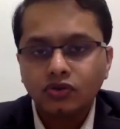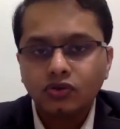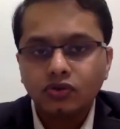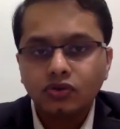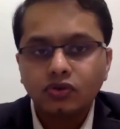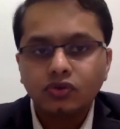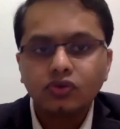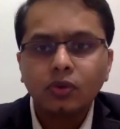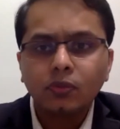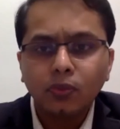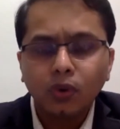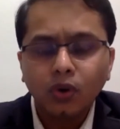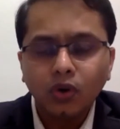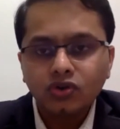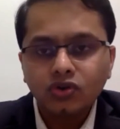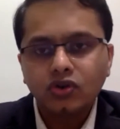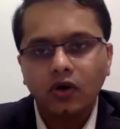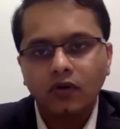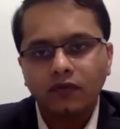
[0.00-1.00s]
So
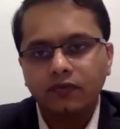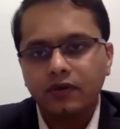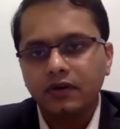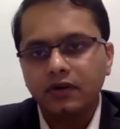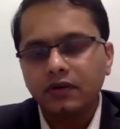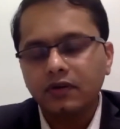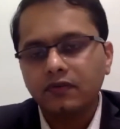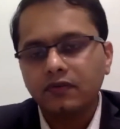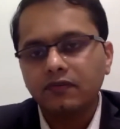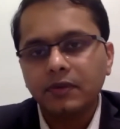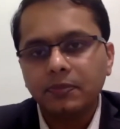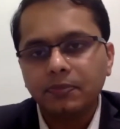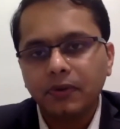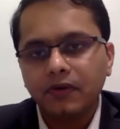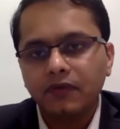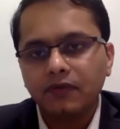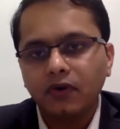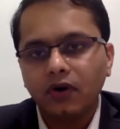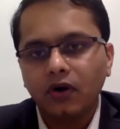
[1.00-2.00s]
most often we
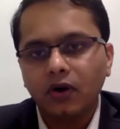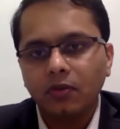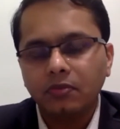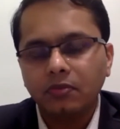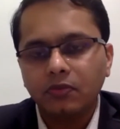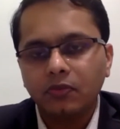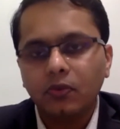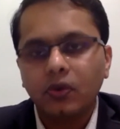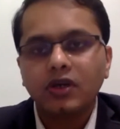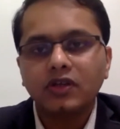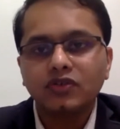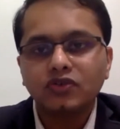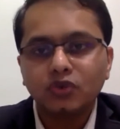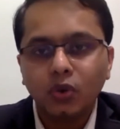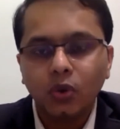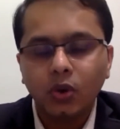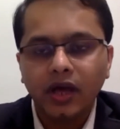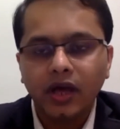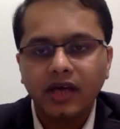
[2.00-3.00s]
perform what is
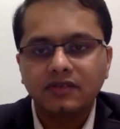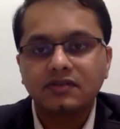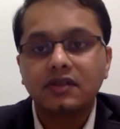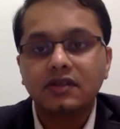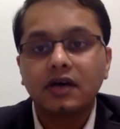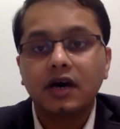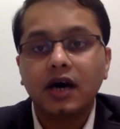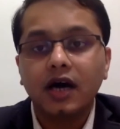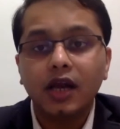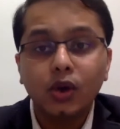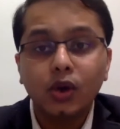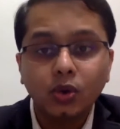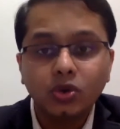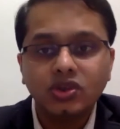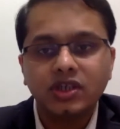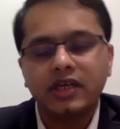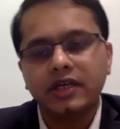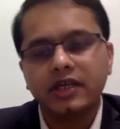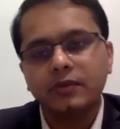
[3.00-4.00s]
known as the
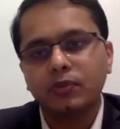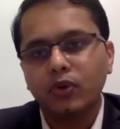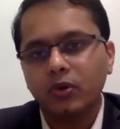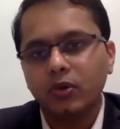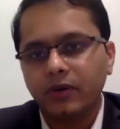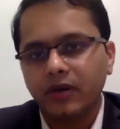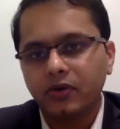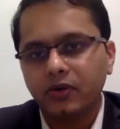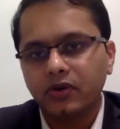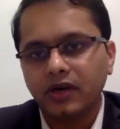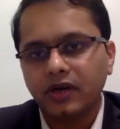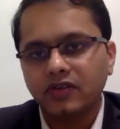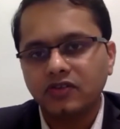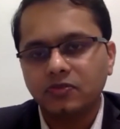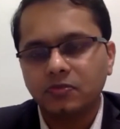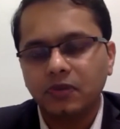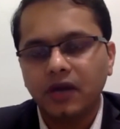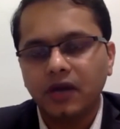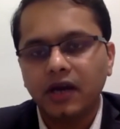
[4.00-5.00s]
allogenic bone marrow
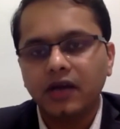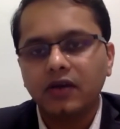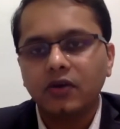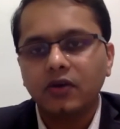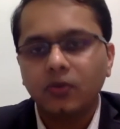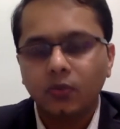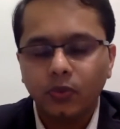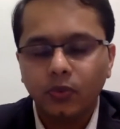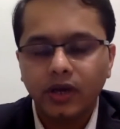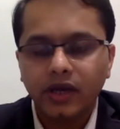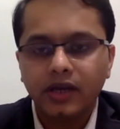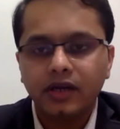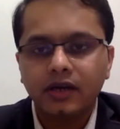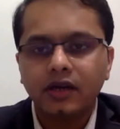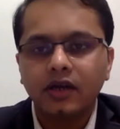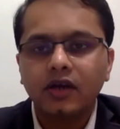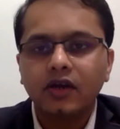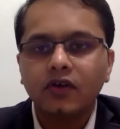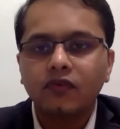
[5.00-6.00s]
transplant,
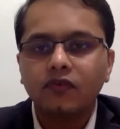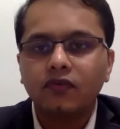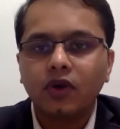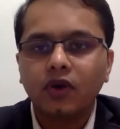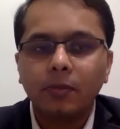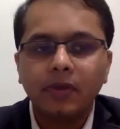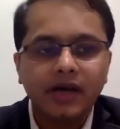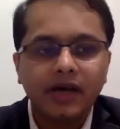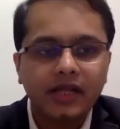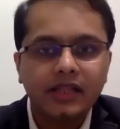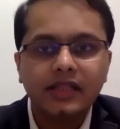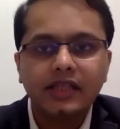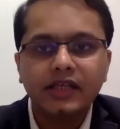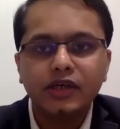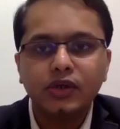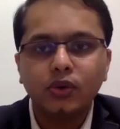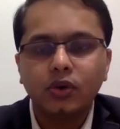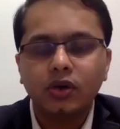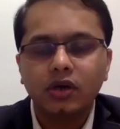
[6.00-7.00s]
wherein from a healthy
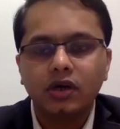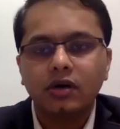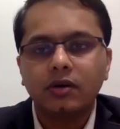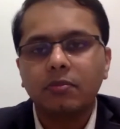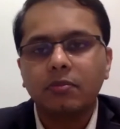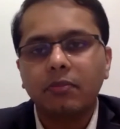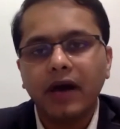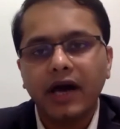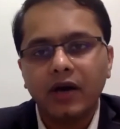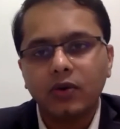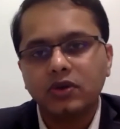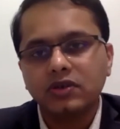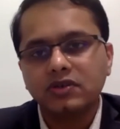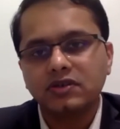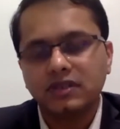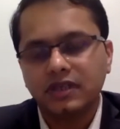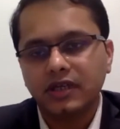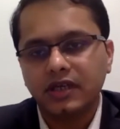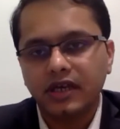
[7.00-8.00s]
donor, marrow is
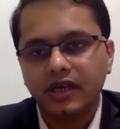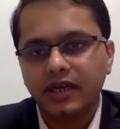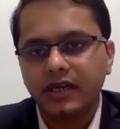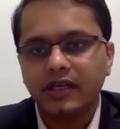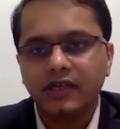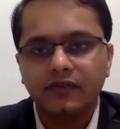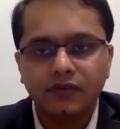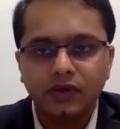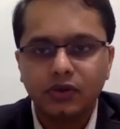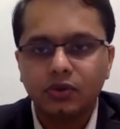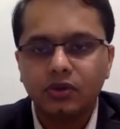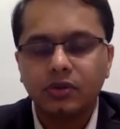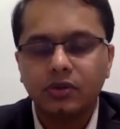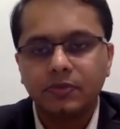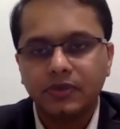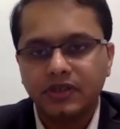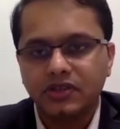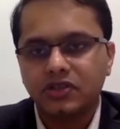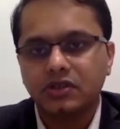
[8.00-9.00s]
taken and given to the
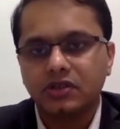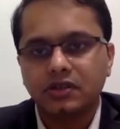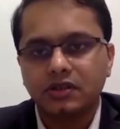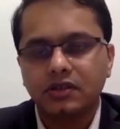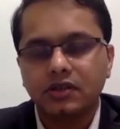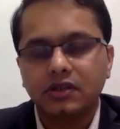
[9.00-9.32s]
patient.